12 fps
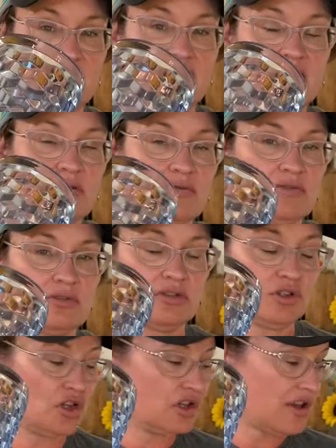they don't
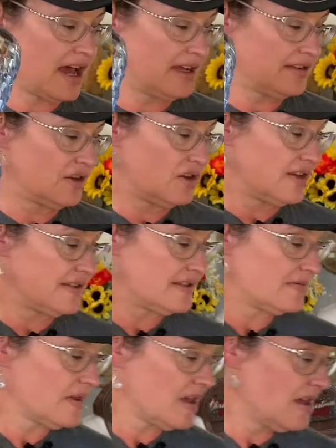look like there is,
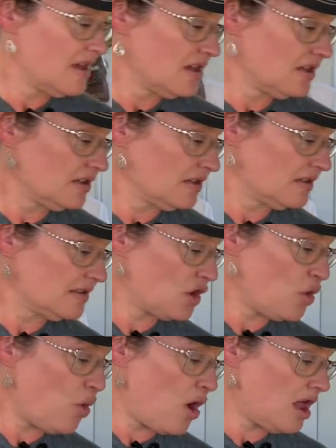the
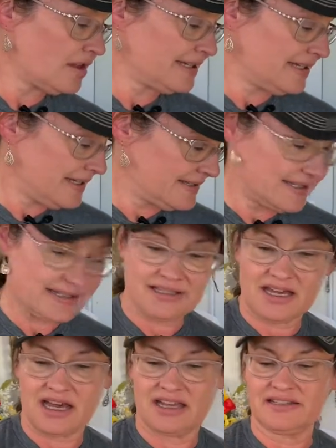quality is as
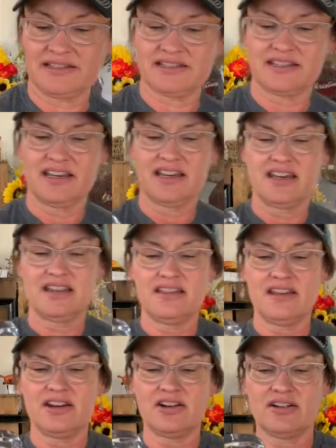nice.
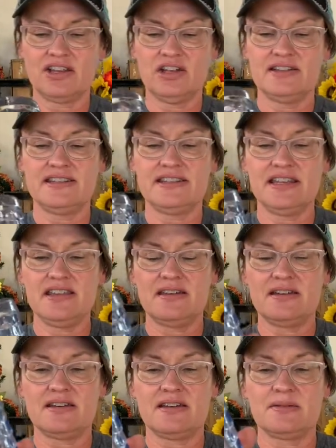There, you can see
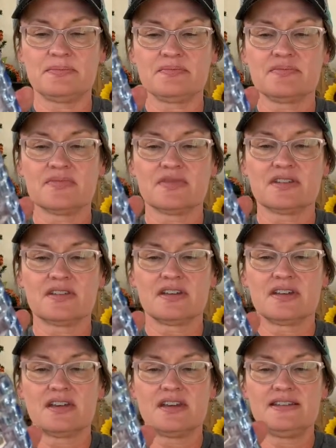the
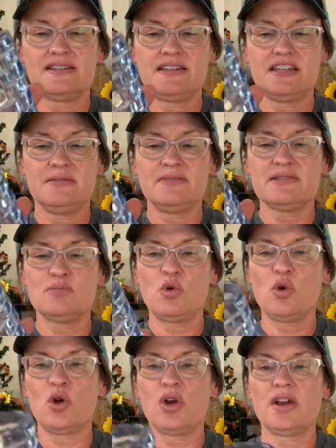seams
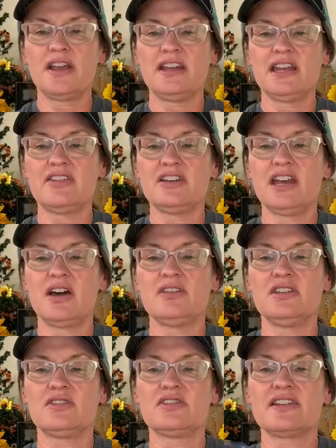more and every now and
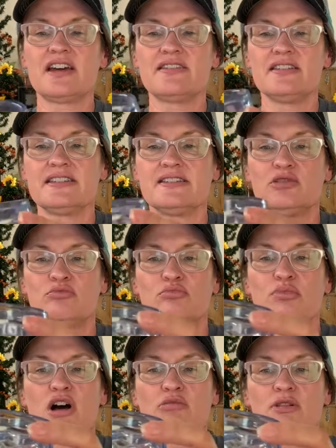then there's like this little
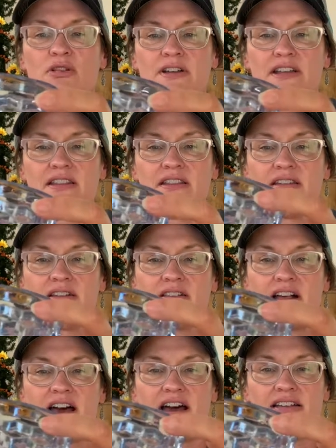bubble in the
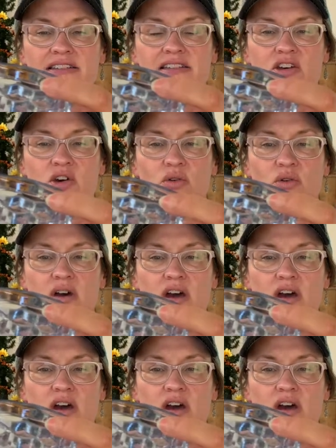glass. So